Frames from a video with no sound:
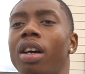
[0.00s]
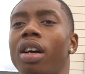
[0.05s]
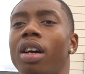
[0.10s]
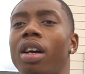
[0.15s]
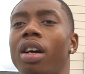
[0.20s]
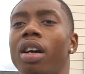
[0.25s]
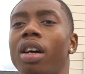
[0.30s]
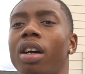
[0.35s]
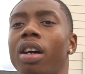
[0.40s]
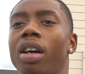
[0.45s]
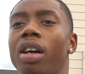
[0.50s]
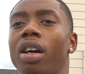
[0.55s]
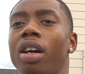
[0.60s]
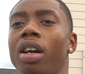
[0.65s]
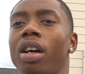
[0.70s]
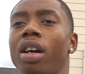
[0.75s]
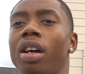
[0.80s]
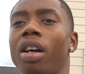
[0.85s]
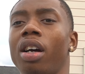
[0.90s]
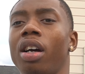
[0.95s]

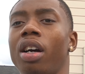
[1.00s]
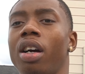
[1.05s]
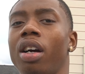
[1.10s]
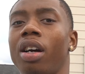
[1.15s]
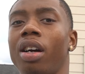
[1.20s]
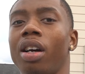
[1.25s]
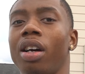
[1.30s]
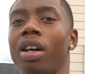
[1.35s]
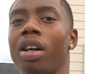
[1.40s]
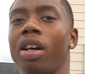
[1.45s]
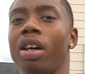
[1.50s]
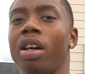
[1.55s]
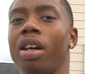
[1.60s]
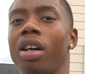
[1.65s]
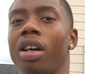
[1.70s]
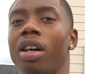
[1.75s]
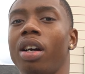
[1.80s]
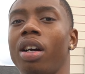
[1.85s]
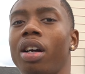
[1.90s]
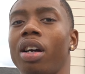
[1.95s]

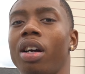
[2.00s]
Nobody speaks.